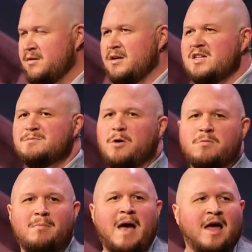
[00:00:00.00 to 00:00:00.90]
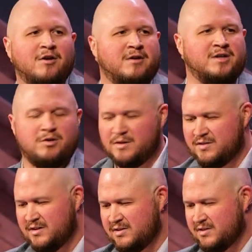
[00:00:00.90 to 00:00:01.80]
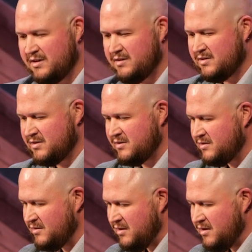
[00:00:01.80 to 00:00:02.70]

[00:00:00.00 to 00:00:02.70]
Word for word: he spoke matter into existence.